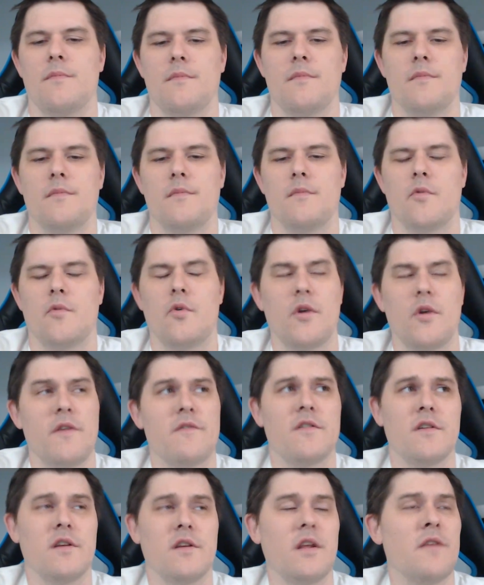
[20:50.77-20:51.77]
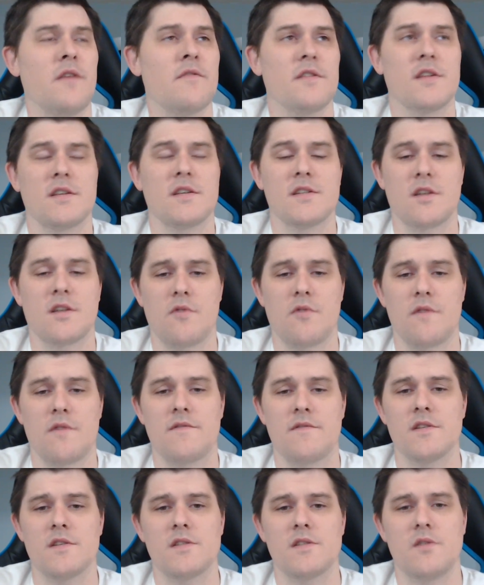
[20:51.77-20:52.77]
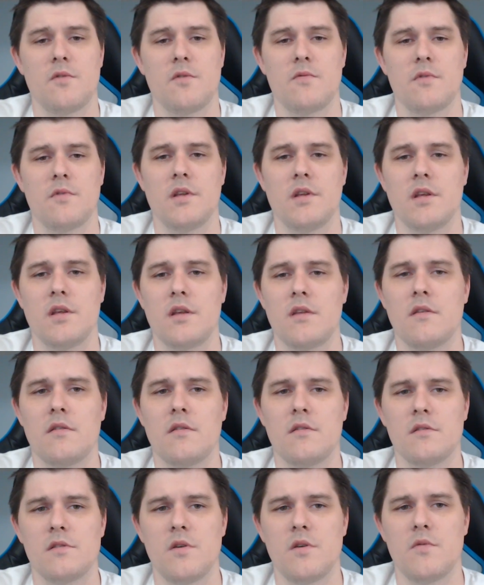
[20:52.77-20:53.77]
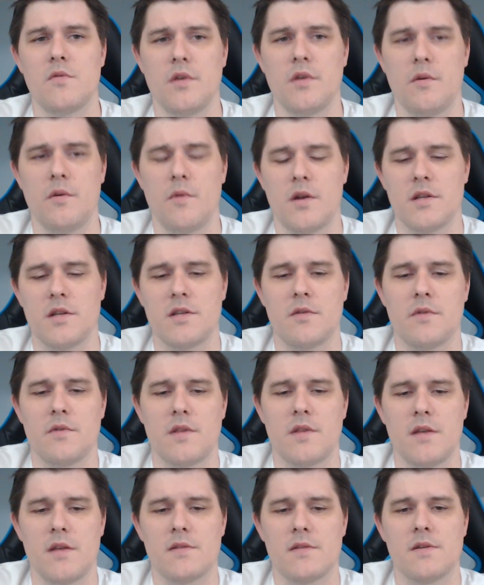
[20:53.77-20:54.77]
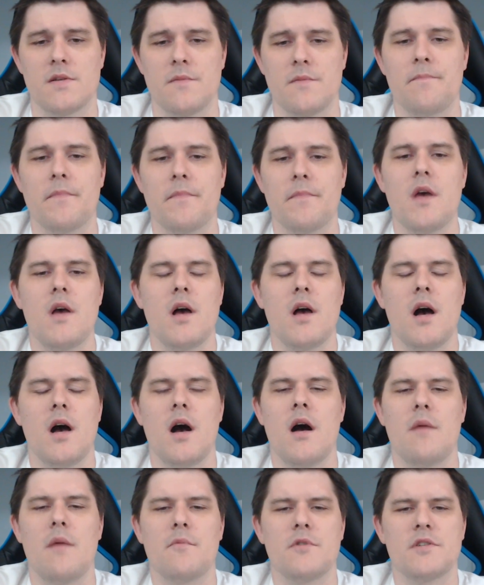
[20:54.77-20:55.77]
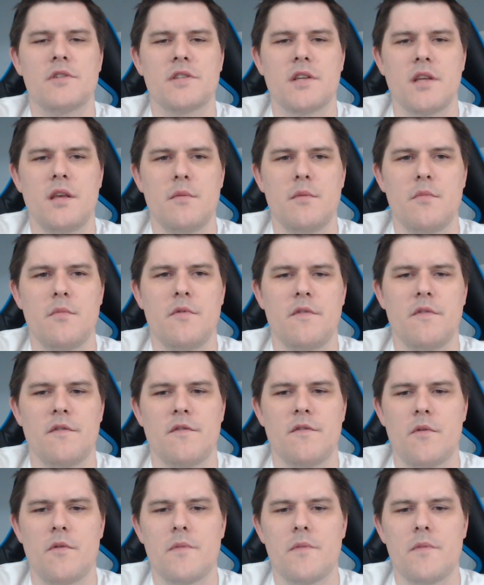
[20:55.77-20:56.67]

Or even things like Griffins don't really want to deal with that. So we're just going to keep moving forward.